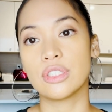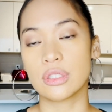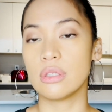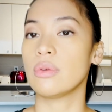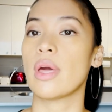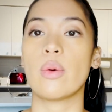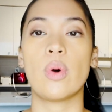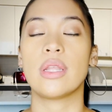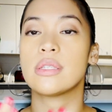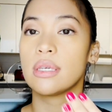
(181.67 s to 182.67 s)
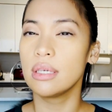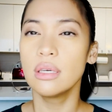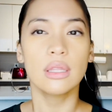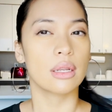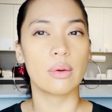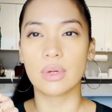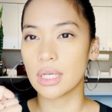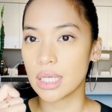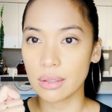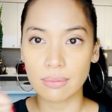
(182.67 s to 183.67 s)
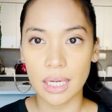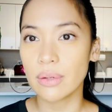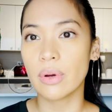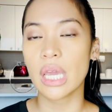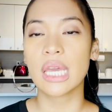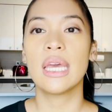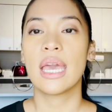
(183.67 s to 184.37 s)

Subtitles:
just knew that I wanted to heal, and I wanted to heal right away.